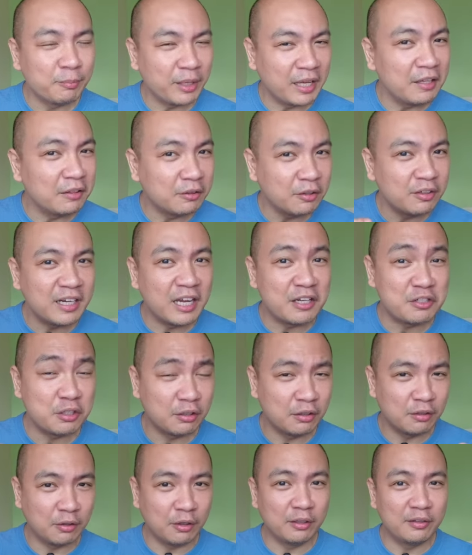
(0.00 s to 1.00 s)
some
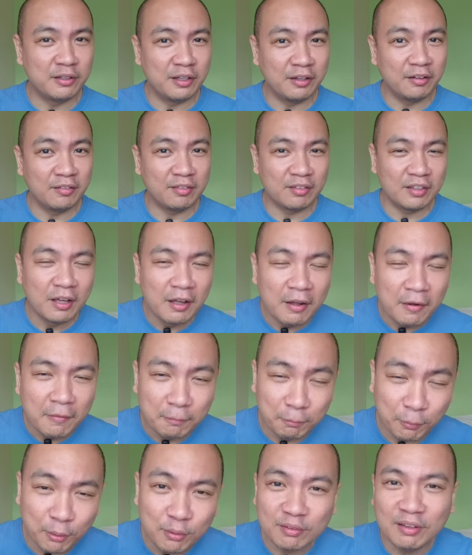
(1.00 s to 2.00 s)
international audience,
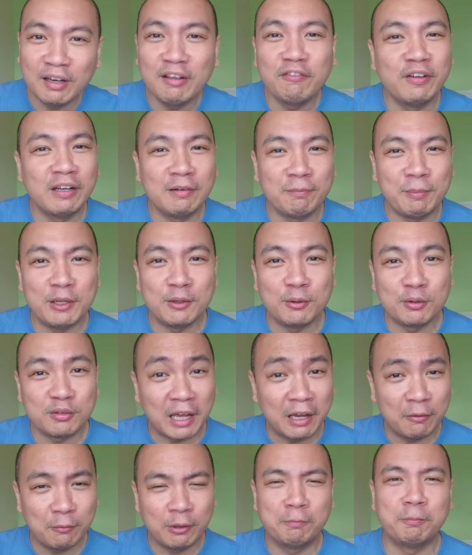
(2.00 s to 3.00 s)
mostly
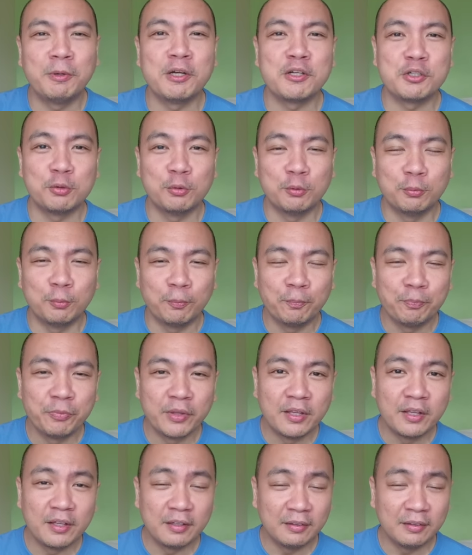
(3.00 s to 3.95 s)
Filipinos, I would presume.